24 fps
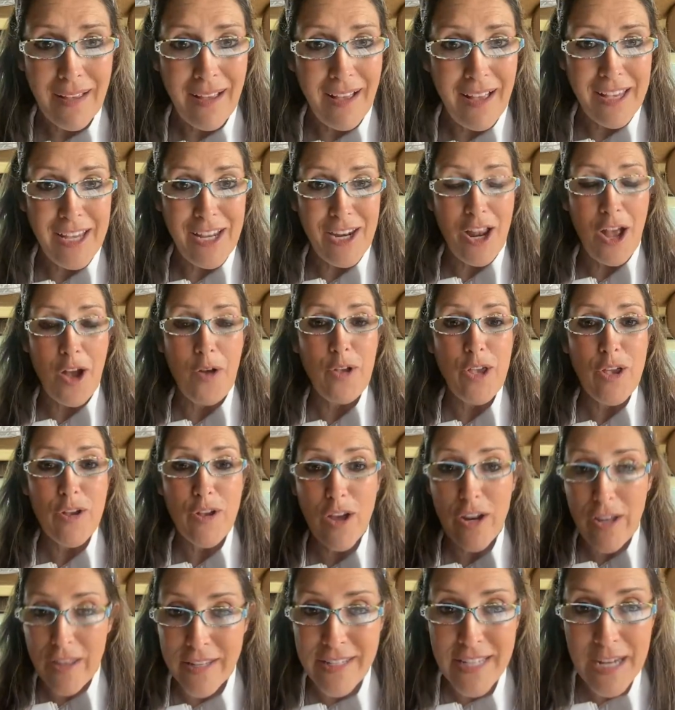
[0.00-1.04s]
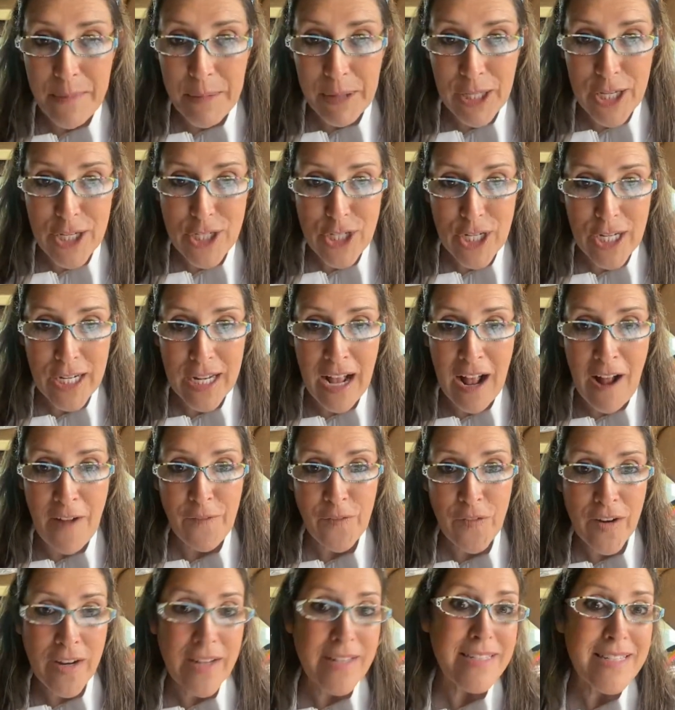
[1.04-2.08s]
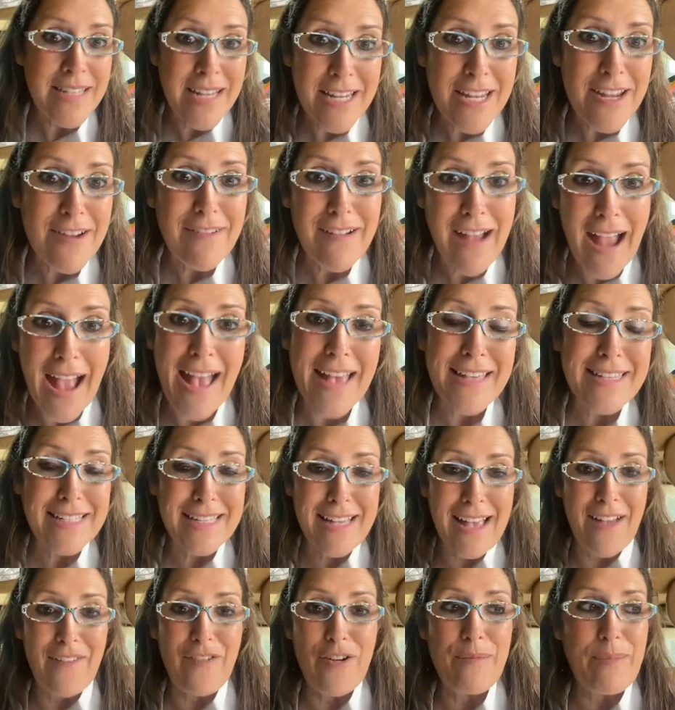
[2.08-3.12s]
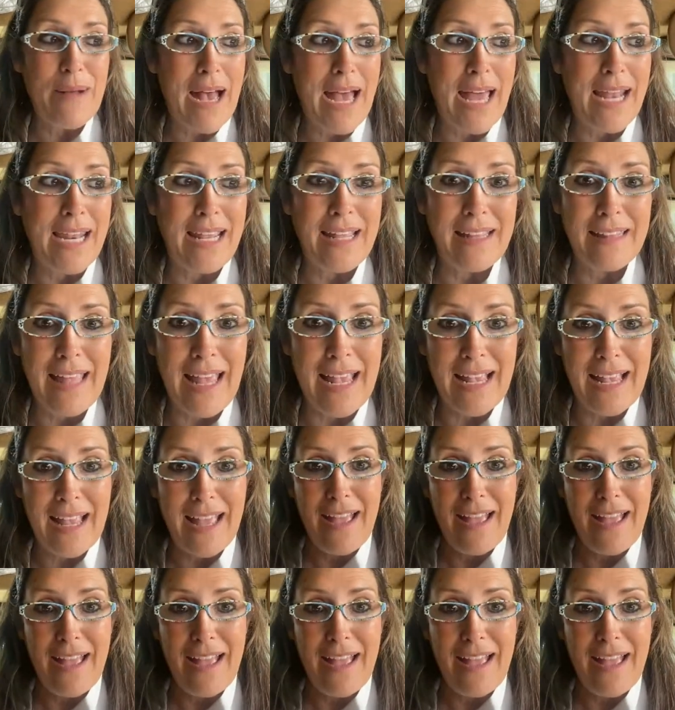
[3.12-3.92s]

You go to the demolition conference and you ask everybody, like,